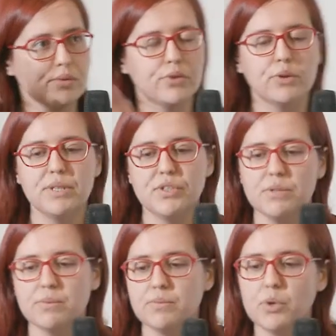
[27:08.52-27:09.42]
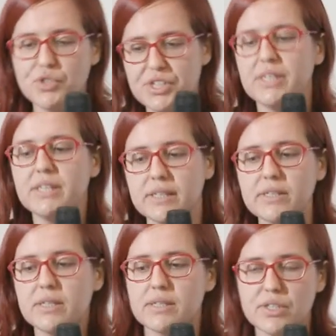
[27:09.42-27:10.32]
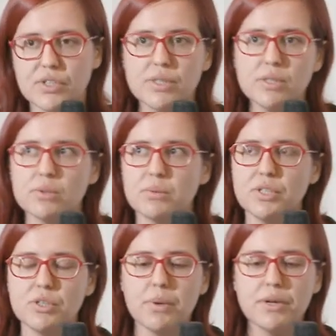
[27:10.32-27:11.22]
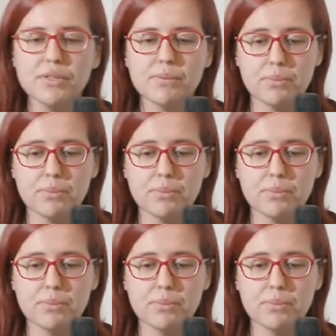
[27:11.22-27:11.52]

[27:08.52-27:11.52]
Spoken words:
for generating transactions to pgbench.